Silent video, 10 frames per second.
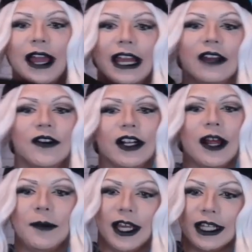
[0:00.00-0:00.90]
bag, and I figured
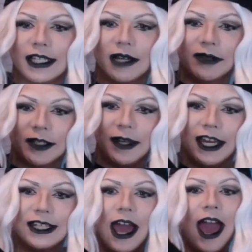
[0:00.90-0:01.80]
I'd pick this up just
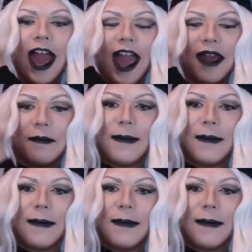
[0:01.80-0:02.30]
because it